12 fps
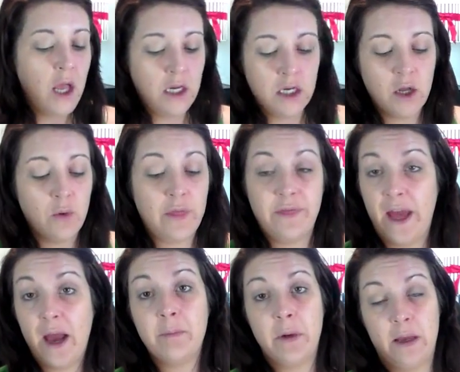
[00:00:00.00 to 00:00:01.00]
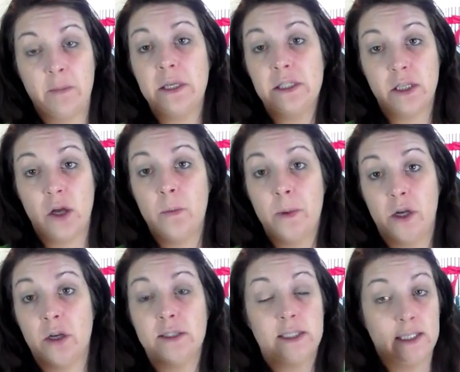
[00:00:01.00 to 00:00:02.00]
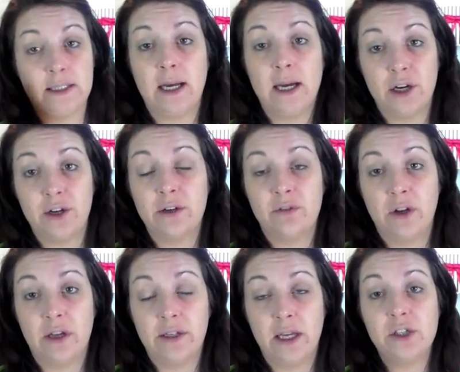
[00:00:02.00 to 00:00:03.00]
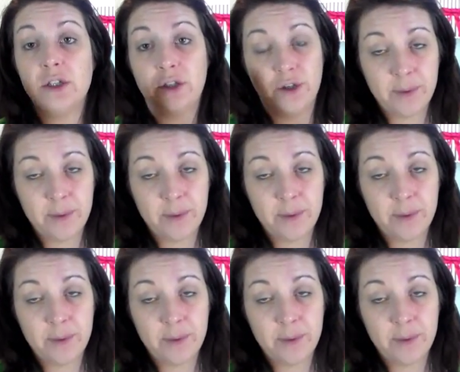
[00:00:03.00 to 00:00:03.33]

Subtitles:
You know, that may be so because that's a higher end foundation.